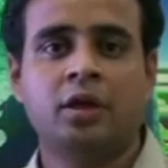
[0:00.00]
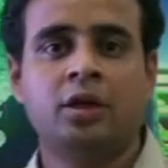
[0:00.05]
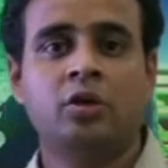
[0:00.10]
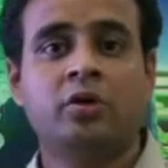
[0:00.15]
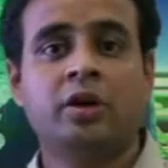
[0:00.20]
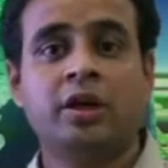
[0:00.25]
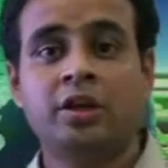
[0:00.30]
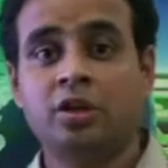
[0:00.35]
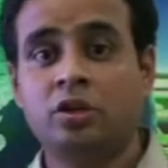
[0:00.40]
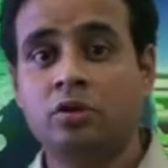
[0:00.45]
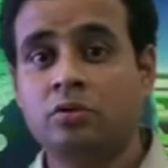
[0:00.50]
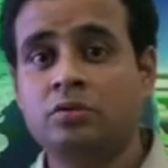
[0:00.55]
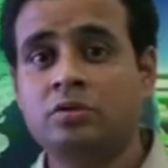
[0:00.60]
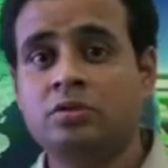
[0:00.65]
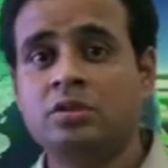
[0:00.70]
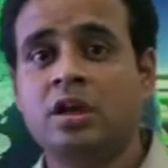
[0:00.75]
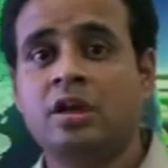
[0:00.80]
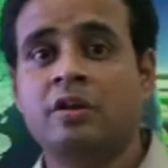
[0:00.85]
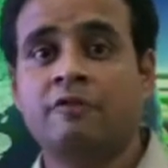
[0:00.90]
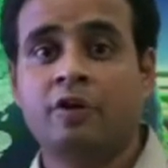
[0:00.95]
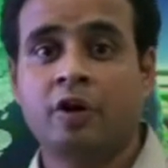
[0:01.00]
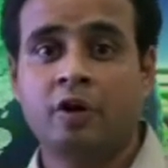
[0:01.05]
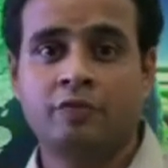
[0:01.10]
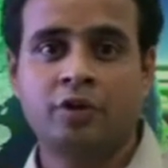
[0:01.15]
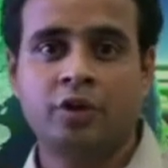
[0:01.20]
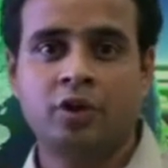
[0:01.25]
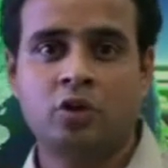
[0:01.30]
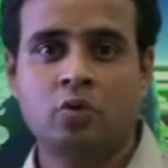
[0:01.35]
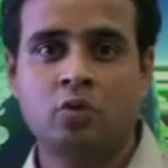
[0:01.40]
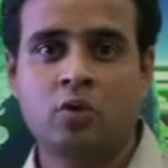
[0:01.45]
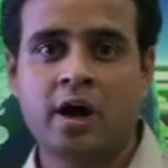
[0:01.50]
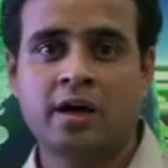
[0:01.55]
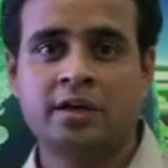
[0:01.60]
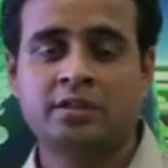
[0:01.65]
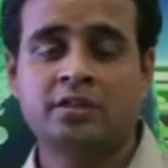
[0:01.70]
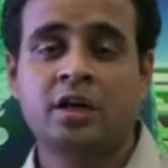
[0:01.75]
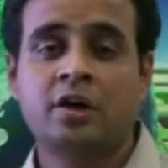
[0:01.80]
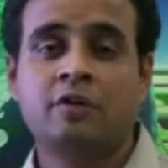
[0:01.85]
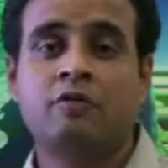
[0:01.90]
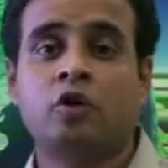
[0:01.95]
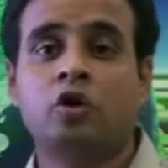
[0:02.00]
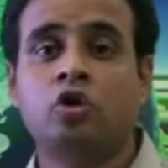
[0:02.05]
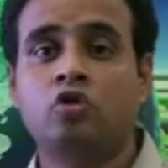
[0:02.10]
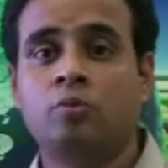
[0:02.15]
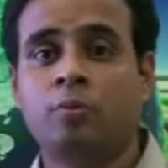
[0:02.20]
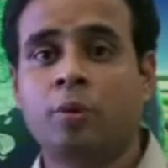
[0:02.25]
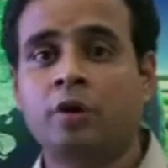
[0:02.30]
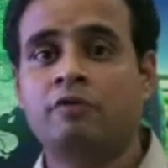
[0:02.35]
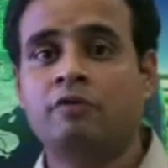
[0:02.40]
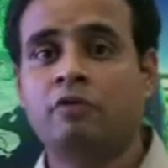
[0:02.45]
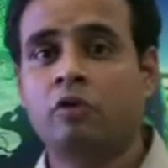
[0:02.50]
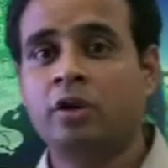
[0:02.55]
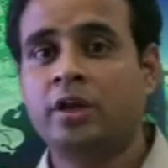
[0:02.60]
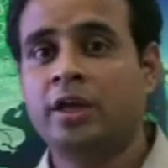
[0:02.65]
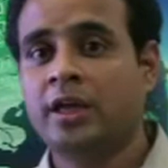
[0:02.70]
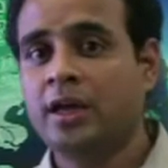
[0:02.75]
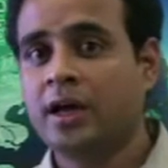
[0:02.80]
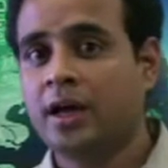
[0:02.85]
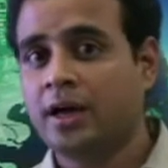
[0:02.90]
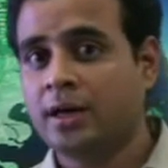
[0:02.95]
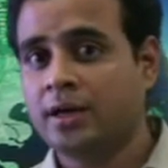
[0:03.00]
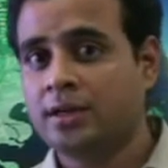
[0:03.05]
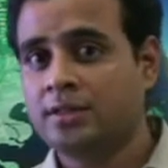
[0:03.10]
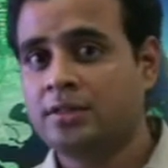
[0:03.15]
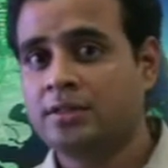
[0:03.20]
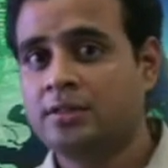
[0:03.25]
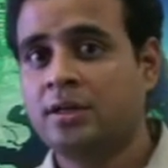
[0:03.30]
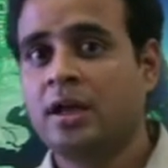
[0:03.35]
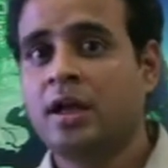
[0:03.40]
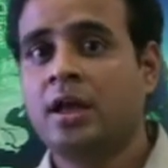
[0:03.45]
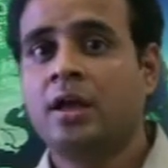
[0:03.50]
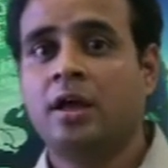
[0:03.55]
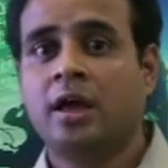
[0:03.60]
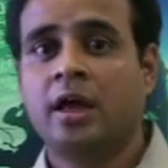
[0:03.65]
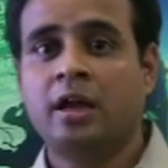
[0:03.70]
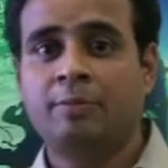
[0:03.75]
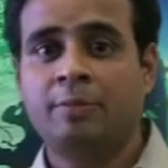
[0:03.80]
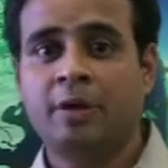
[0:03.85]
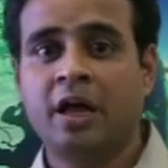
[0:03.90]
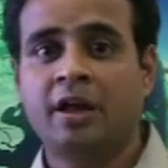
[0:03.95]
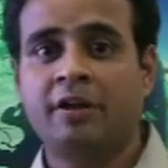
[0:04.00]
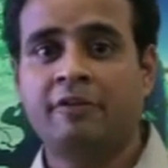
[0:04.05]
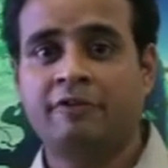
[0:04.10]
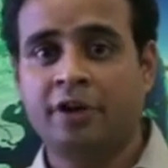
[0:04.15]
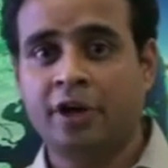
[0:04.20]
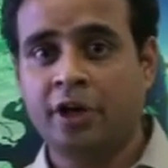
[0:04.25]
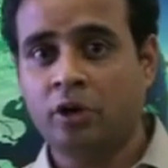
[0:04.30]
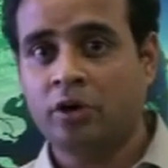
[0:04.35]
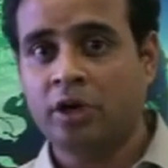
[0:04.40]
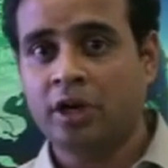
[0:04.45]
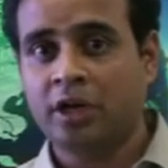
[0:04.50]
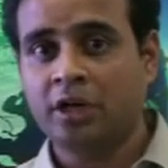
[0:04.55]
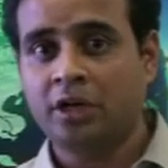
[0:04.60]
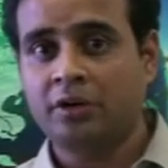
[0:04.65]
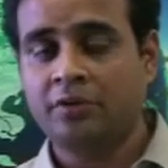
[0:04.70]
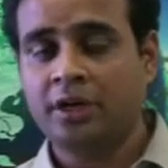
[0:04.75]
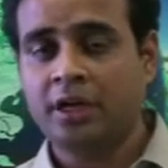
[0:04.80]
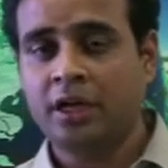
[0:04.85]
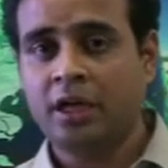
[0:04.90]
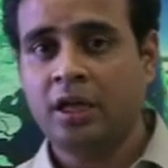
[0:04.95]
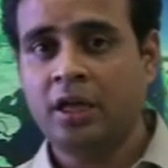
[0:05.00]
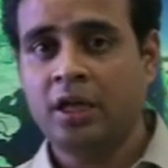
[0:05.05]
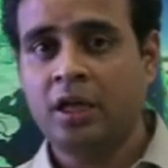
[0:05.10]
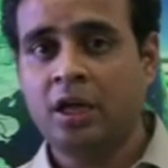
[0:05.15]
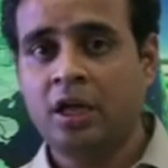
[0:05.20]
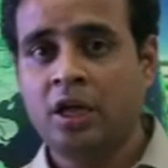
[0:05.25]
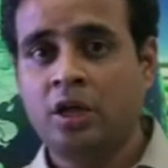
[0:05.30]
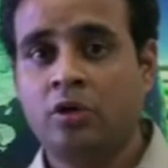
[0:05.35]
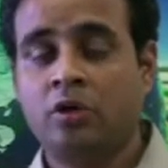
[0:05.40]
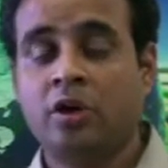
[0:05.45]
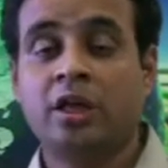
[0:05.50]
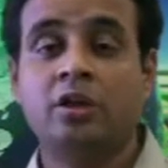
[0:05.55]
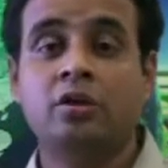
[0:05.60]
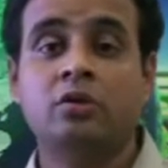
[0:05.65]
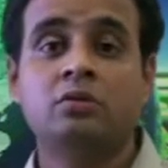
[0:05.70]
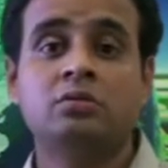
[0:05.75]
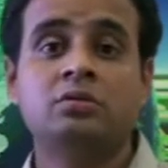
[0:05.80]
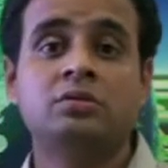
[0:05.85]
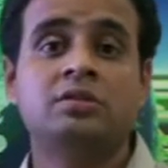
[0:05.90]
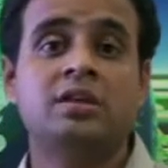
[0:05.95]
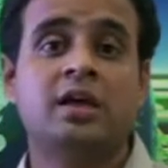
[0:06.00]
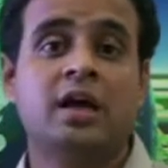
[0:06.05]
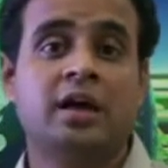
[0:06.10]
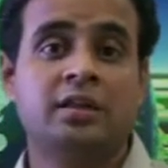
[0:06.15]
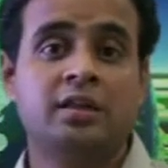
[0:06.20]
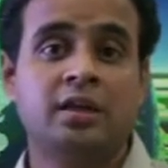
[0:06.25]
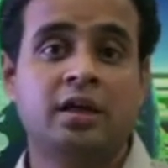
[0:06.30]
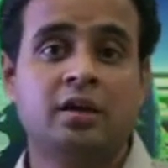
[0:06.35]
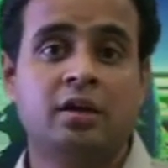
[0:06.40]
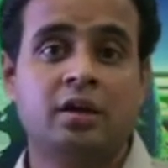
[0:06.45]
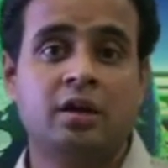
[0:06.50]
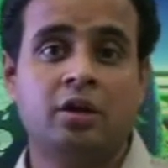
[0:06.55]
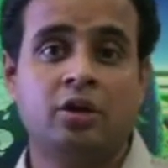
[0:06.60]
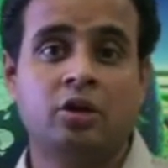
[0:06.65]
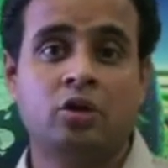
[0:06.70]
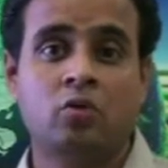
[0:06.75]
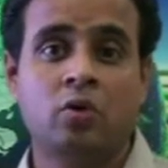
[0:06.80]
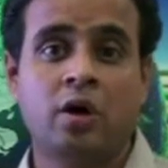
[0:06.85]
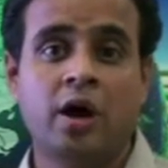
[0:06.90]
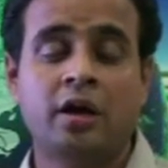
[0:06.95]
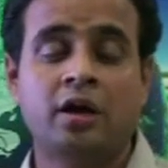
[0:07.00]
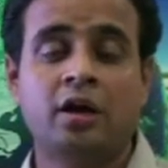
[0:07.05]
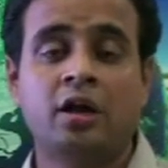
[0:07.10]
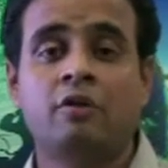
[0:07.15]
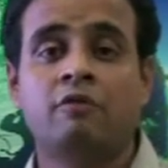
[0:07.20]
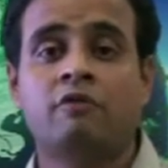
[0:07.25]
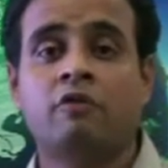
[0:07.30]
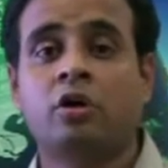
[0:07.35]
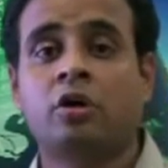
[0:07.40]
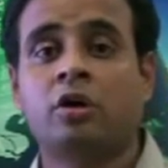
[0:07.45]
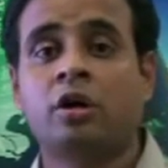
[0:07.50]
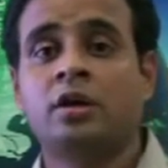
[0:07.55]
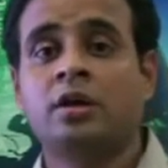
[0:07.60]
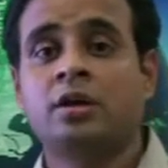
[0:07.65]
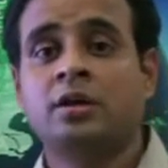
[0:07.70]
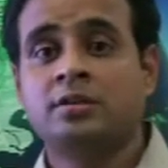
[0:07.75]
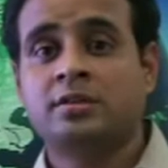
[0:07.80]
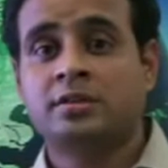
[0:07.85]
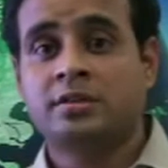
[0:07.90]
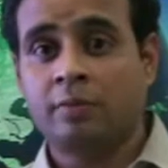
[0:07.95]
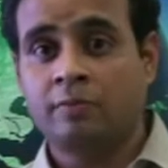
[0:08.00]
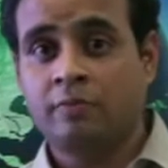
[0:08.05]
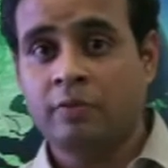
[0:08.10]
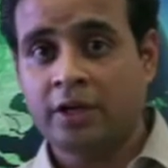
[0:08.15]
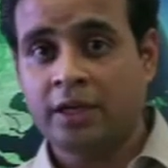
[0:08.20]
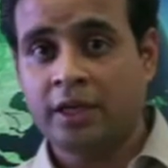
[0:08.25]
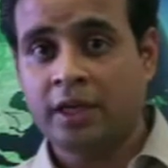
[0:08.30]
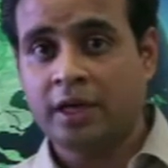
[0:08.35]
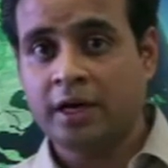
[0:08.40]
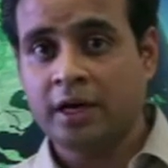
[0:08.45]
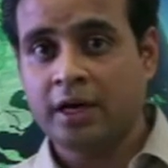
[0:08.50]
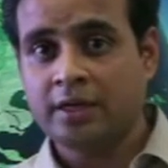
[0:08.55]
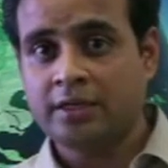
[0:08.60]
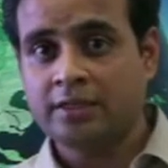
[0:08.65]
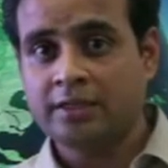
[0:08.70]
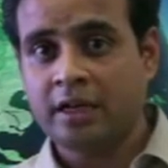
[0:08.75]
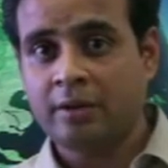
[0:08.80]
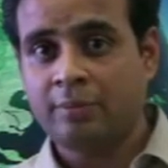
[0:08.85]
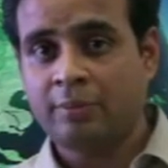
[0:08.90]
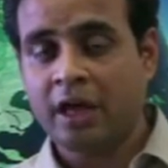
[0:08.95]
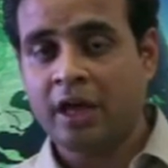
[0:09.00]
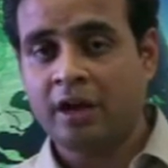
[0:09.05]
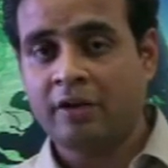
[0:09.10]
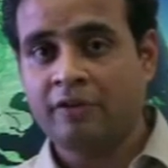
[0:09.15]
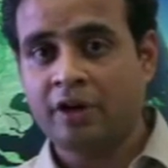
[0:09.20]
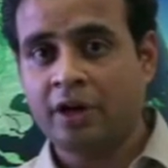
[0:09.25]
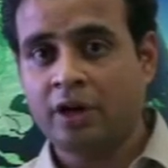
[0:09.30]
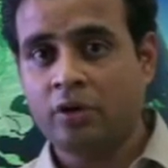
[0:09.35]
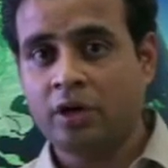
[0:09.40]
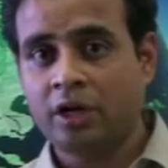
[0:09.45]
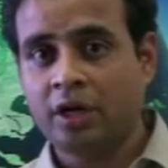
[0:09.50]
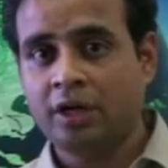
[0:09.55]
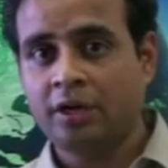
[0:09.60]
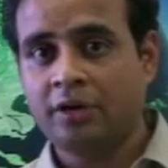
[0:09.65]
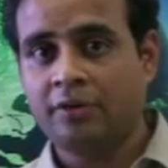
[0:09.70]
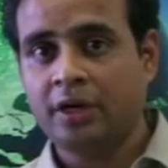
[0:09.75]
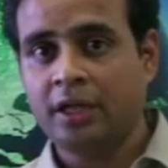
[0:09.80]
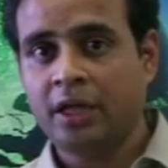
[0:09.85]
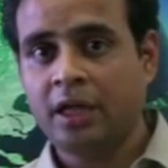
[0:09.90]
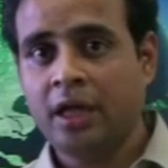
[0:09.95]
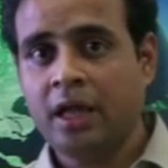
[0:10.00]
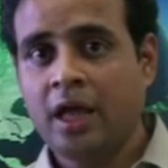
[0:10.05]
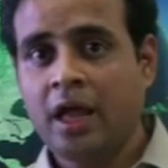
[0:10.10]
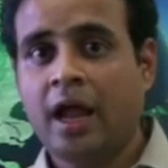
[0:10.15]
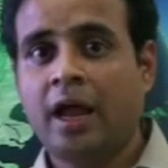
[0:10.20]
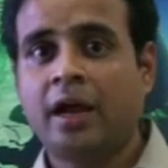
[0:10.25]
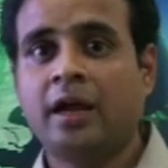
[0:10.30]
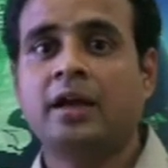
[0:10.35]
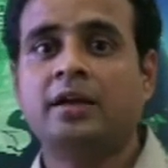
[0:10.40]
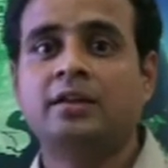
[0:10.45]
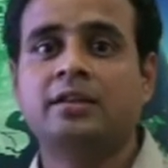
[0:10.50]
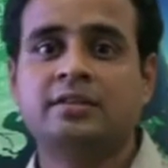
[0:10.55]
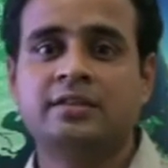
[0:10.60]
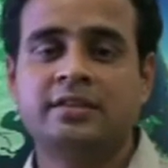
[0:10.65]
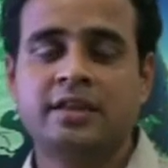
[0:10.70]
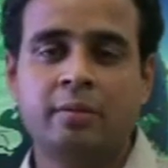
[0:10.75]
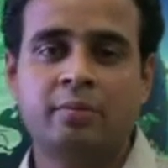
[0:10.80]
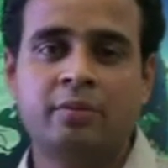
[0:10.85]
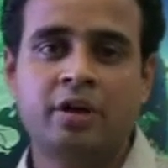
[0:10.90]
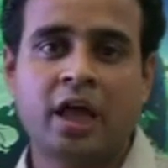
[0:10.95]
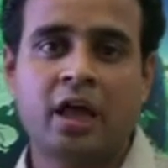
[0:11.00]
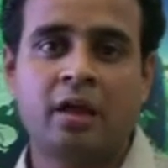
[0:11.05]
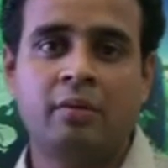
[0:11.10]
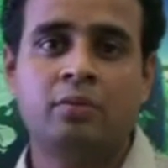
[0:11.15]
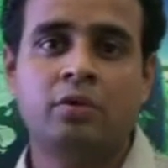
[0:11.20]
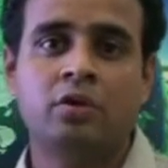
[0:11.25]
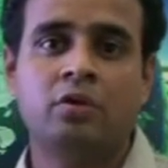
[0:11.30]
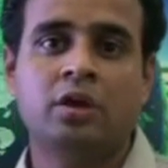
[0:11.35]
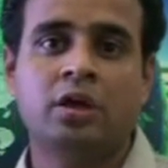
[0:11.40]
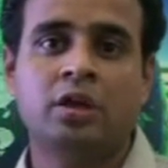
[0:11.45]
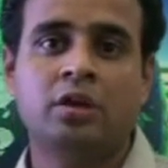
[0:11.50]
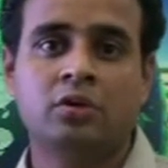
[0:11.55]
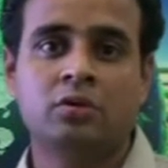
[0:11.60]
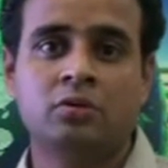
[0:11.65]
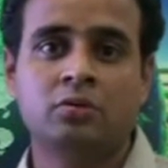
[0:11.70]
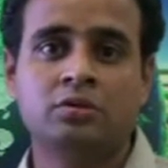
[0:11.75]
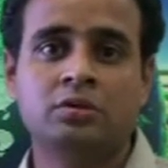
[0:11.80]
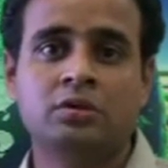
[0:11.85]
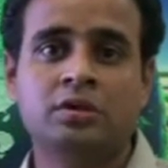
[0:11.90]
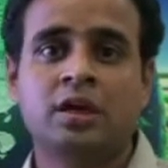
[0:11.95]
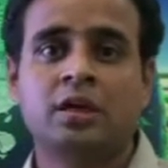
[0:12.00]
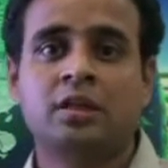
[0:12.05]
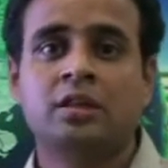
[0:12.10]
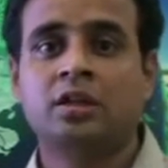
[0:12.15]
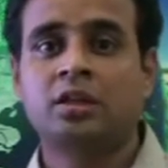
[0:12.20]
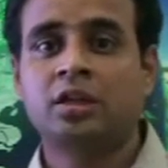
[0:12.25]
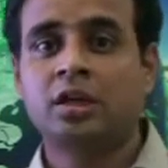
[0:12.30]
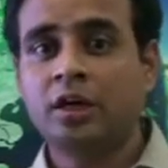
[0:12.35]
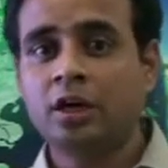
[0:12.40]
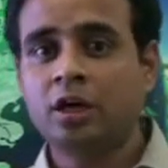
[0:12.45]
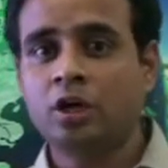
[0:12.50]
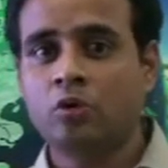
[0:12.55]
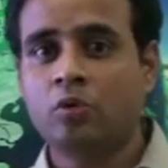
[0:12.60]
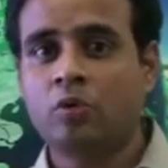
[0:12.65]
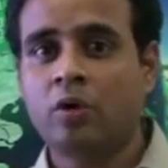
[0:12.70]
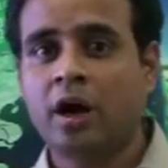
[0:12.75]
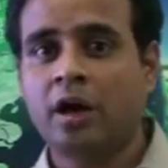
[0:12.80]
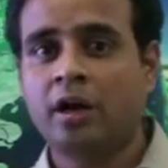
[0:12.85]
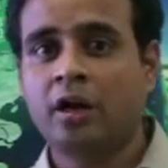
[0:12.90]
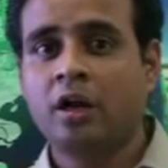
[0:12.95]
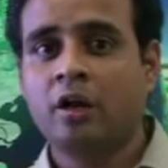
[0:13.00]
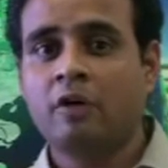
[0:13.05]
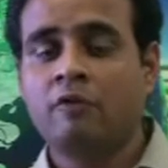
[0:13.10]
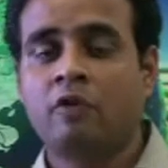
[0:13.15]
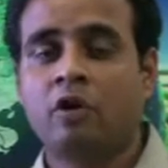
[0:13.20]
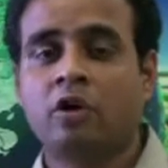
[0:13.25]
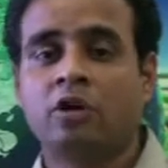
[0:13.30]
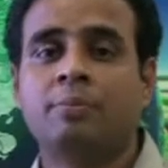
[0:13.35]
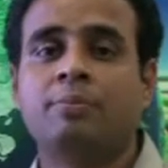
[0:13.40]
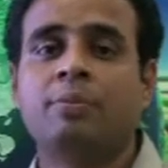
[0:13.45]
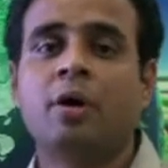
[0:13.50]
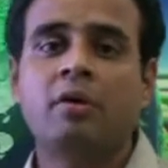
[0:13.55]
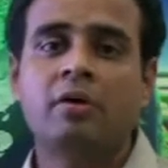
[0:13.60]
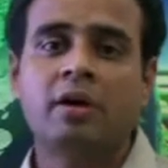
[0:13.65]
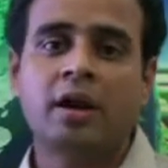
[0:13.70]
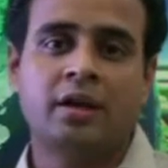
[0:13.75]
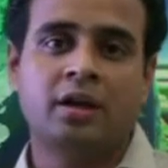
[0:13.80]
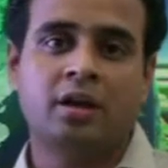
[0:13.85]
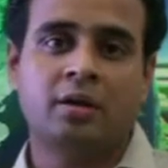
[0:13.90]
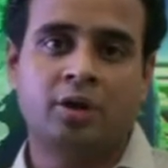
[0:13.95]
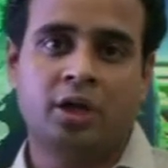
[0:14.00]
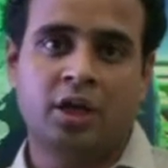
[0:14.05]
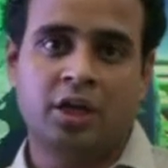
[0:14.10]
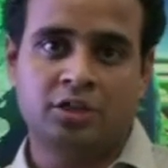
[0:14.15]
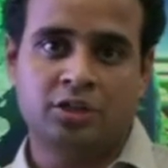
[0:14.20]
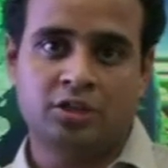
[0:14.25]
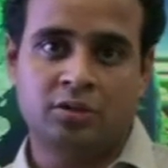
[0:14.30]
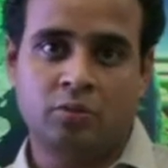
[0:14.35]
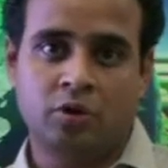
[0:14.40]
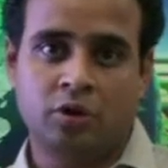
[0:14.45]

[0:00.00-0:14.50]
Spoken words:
You can use one of the UARTs for 2.4 GHz LPRF radio connectivity. You can use the other UART for sub 1 GHz LPRF radio connectivity, and at the same time you can use the third UART for the power line communication